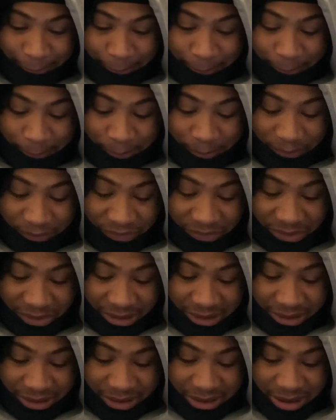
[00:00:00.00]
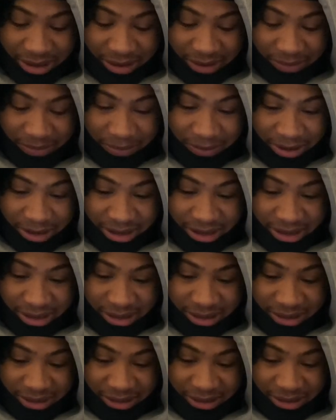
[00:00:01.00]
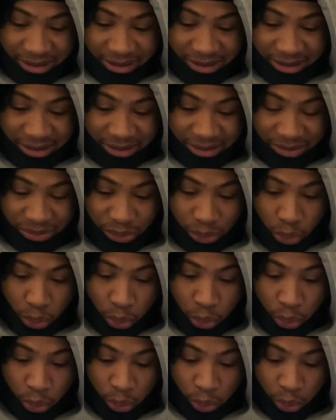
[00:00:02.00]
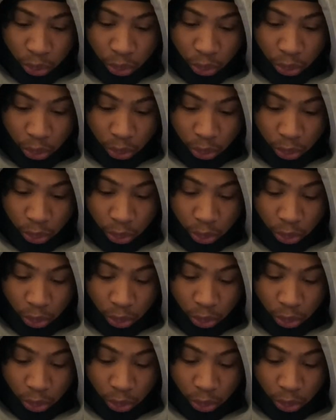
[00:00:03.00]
Nothing is said.